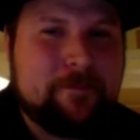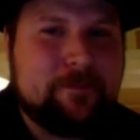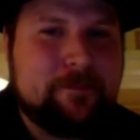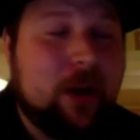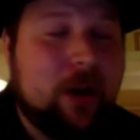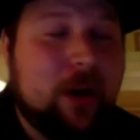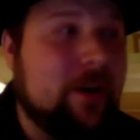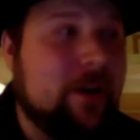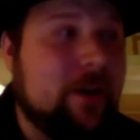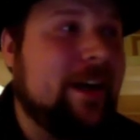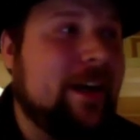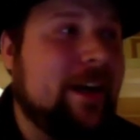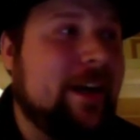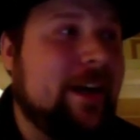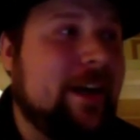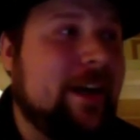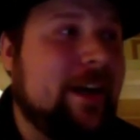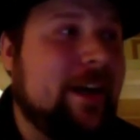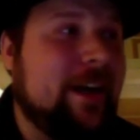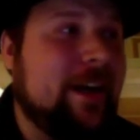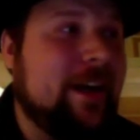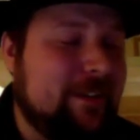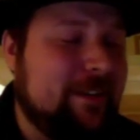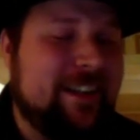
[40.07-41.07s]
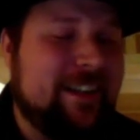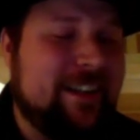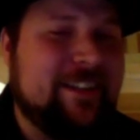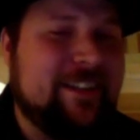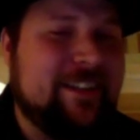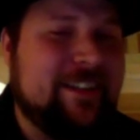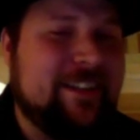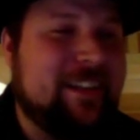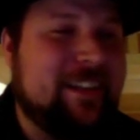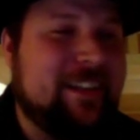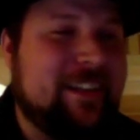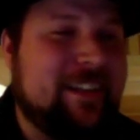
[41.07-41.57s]
Oh yeah, and the
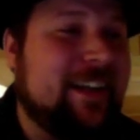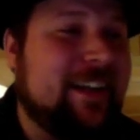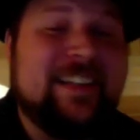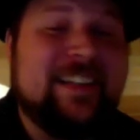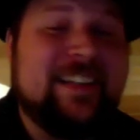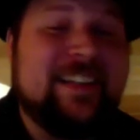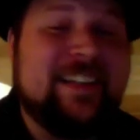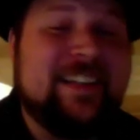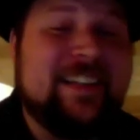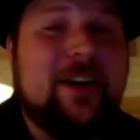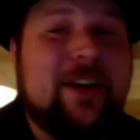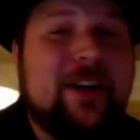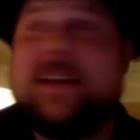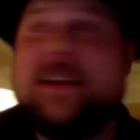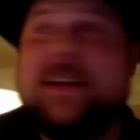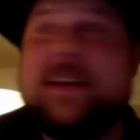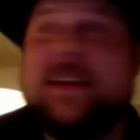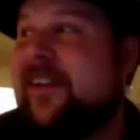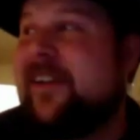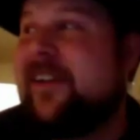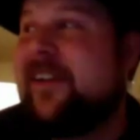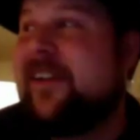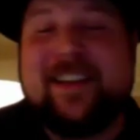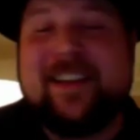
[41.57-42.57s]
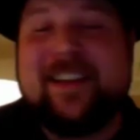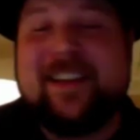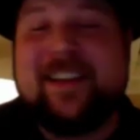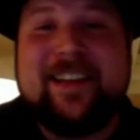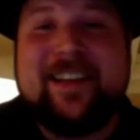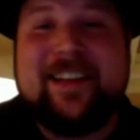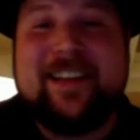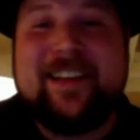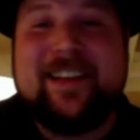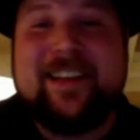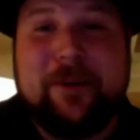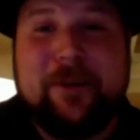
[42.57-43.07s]
jet lag is still going, so I can't
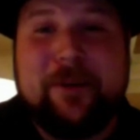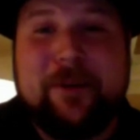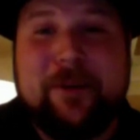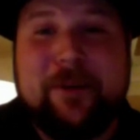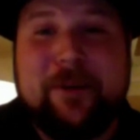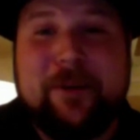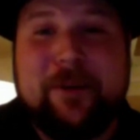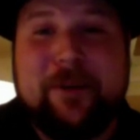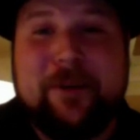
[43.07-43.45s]
sleep anymore.